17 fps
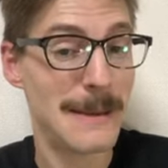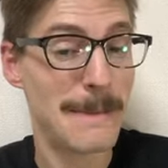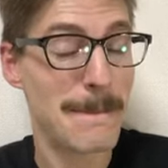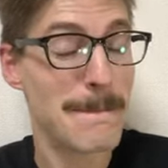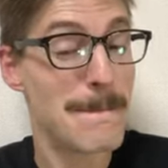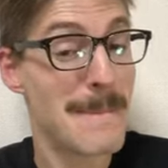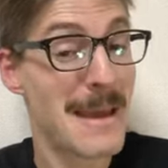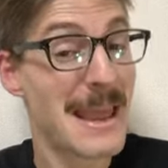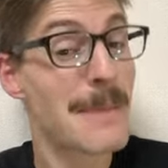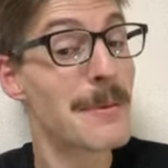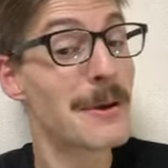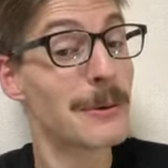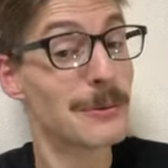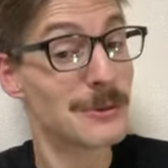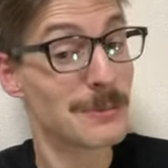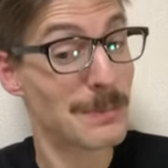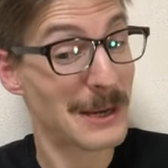maybe it
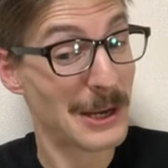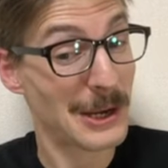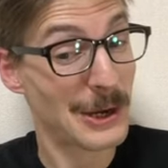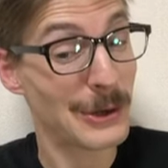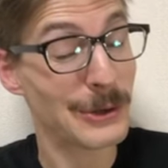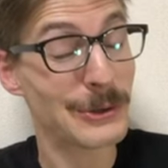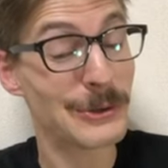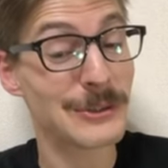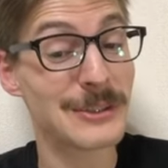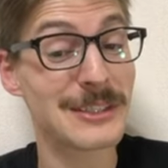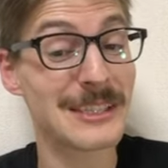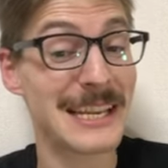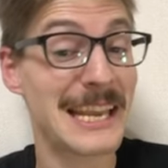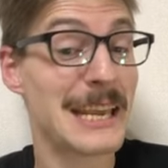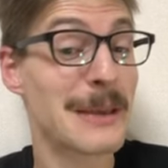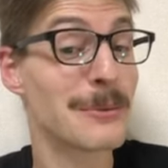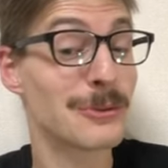was because
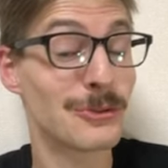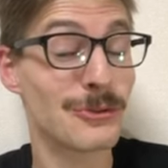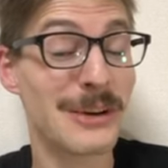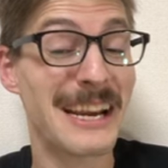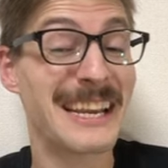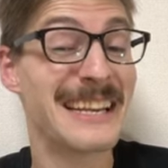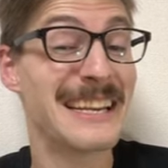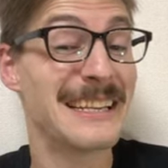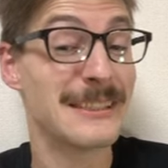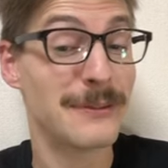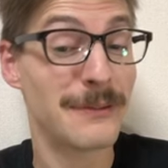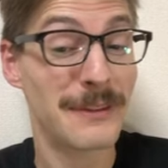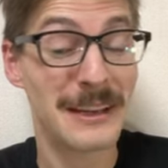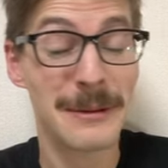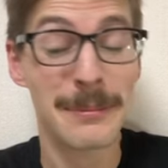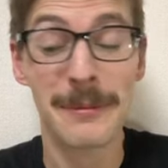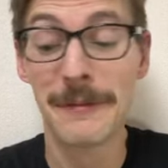he was dragging his
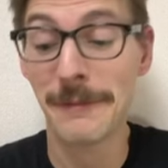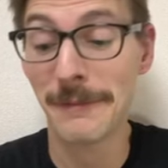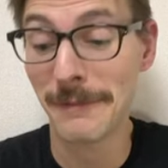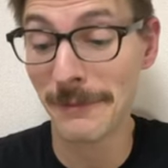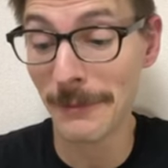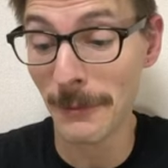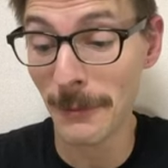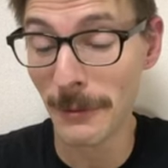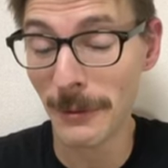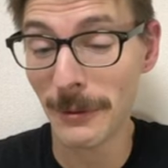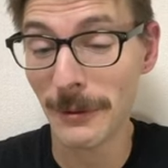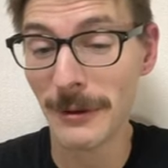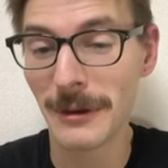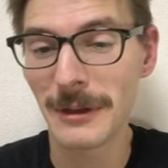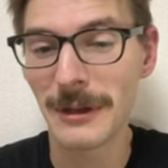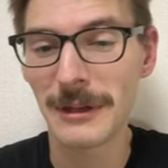feet before.